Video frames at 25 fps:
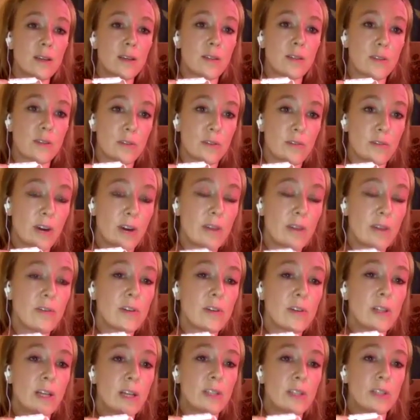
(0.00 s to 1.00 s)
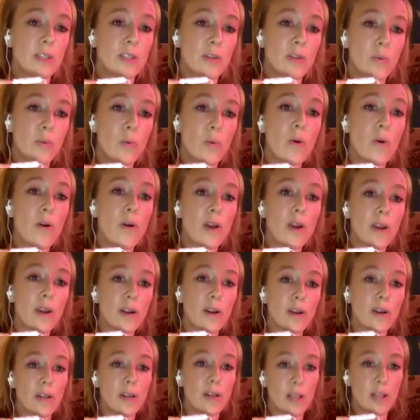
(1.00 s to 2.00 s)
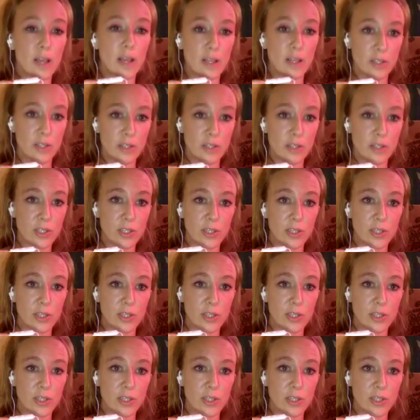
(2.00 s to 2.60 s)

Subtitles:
The survival clench, the warrior clench,